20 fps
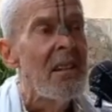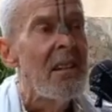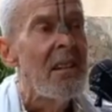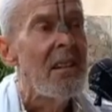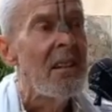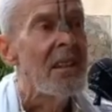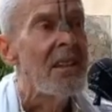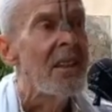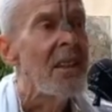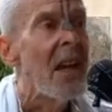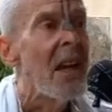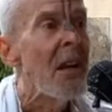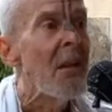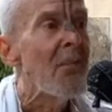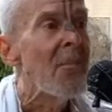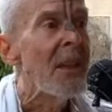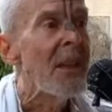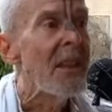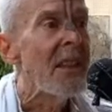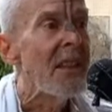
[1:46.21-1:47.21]
It's not a
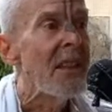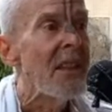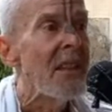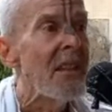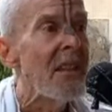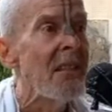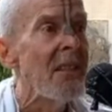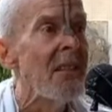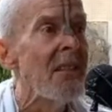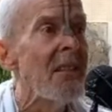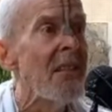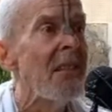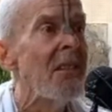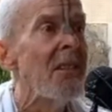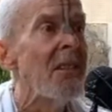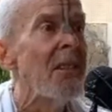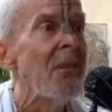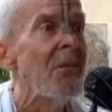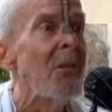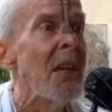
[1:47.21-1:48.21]
big deal. Look
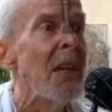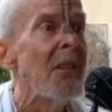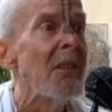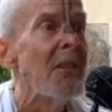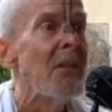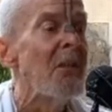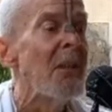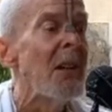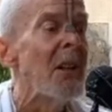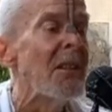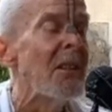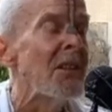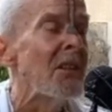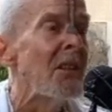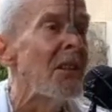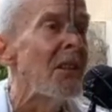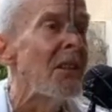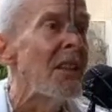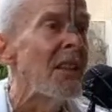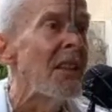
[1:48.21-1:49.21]
at your wife. Your wife's
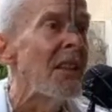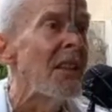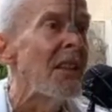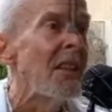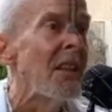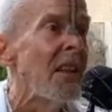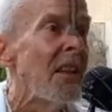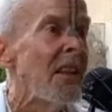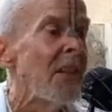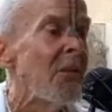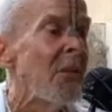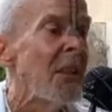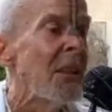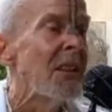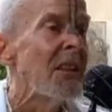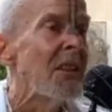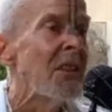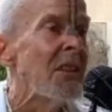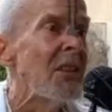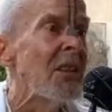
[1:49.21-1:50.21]
cooking
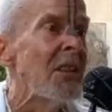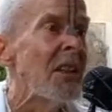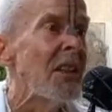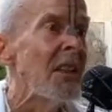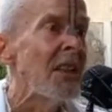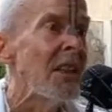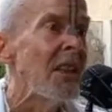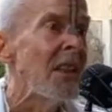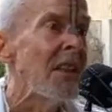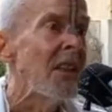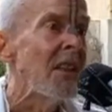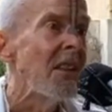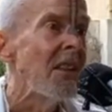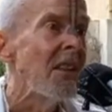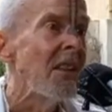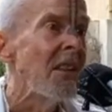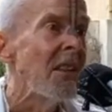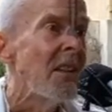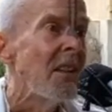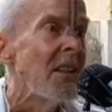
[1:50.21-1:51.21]

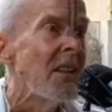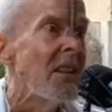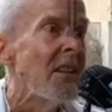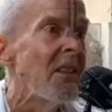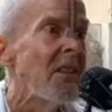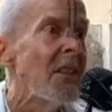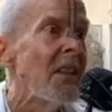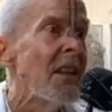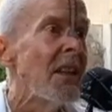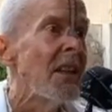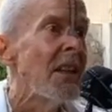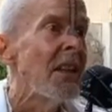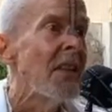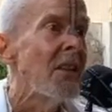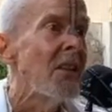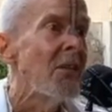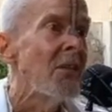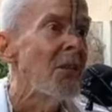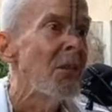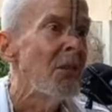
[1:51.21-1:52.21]
dinner, looking at a
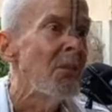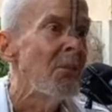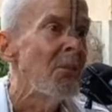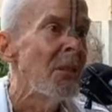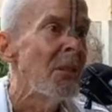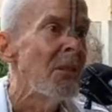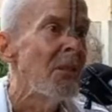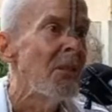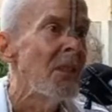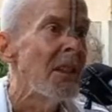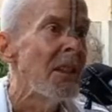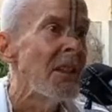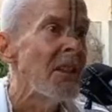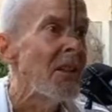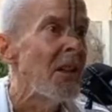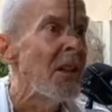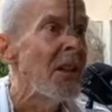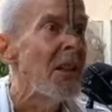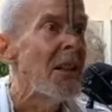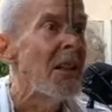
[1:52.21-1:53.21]
YouTube movie, and
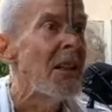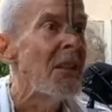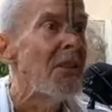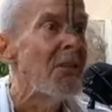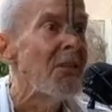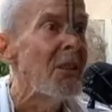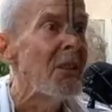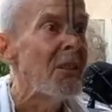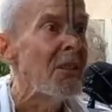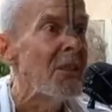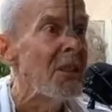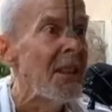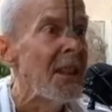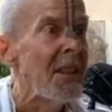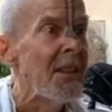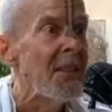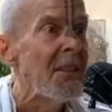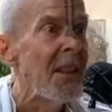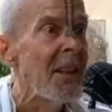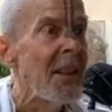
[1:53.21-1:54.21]
talking on the phone at the
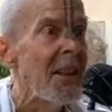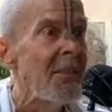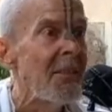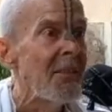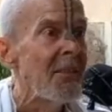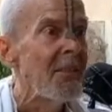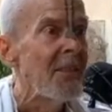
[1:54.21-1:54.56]
same time.